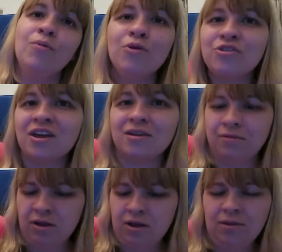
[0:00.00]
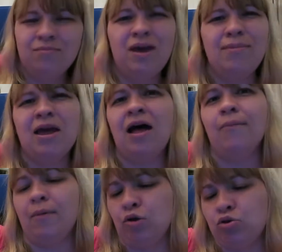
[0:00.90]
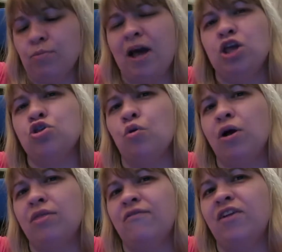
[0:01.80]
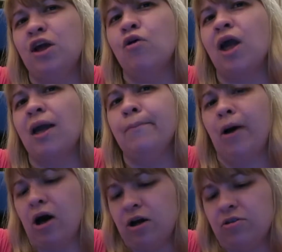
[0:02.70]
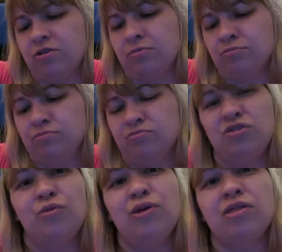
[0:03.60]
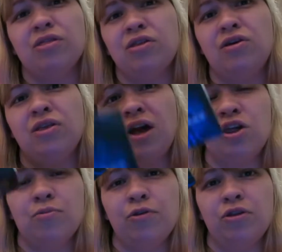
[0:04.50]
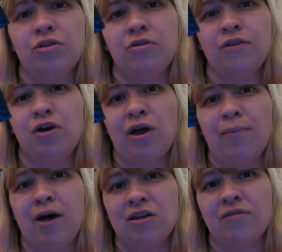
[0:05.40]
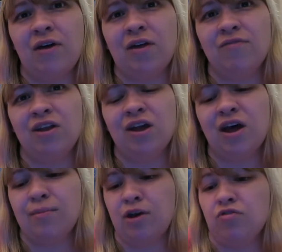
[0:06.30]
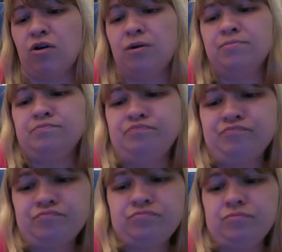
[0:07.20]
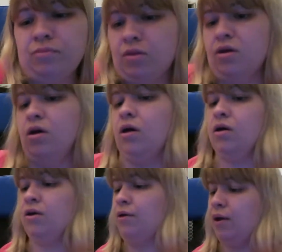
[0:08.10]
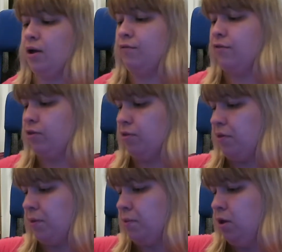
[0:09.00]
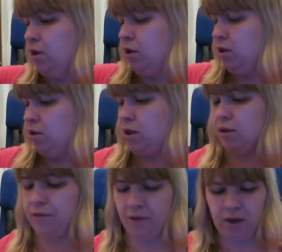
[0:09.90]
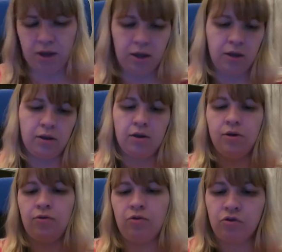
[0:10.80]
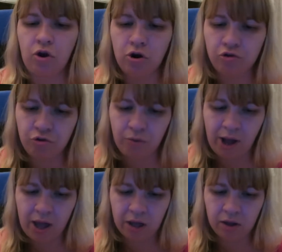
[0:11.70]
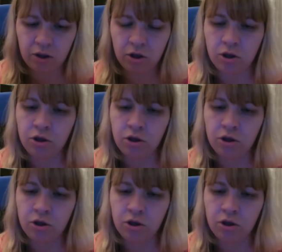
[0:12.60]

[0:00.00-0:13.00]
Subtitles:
We'll see. Maybe Atmode might join the video game box. Do you think I should put this in the video game box if I can fit it? I might try. Because that kind of fits the theme. Next thing. Star Trek.